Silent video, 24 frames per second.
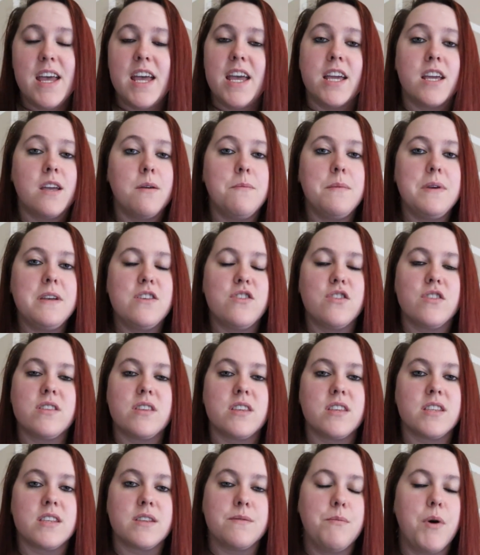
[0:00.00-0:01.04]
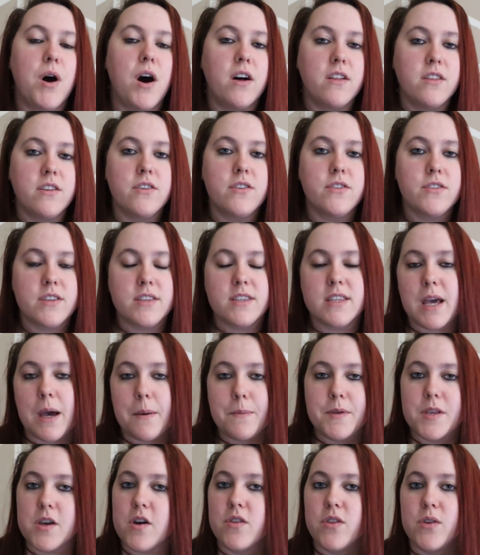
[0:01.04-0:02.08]
It can be just the small little
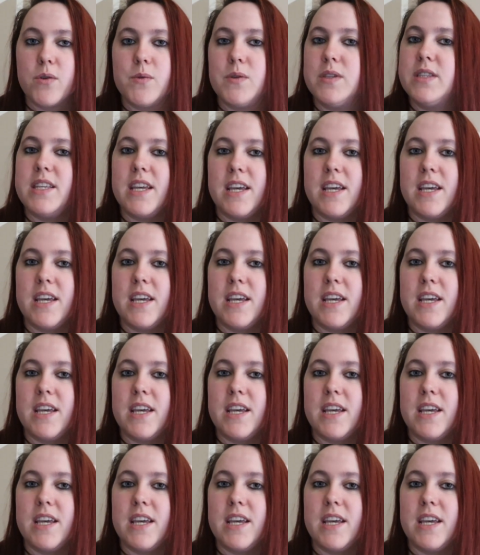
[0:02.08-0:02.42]
steps on those